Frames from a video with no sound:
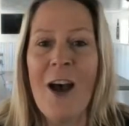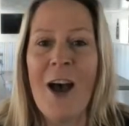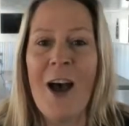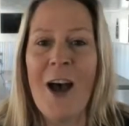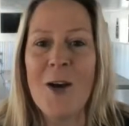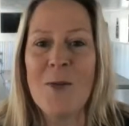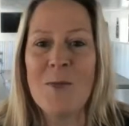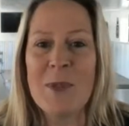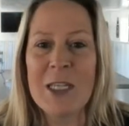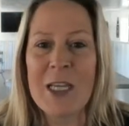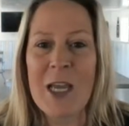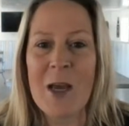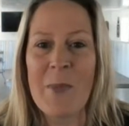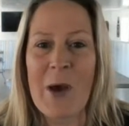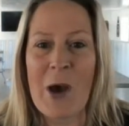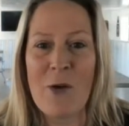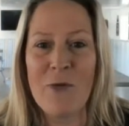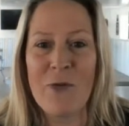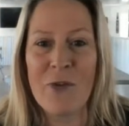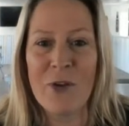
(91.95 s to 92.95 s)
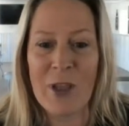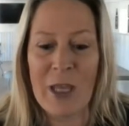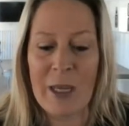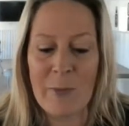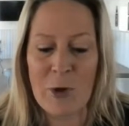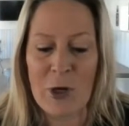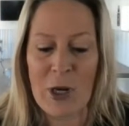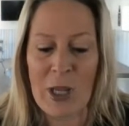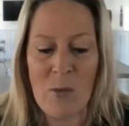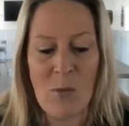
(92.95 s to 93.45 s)
to come out for
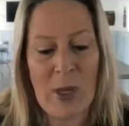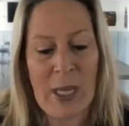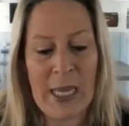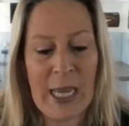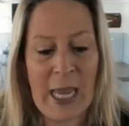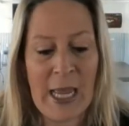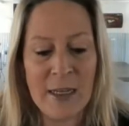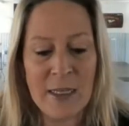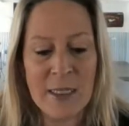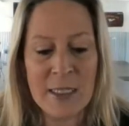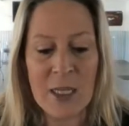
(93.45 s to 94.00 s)
Labor Day weekend.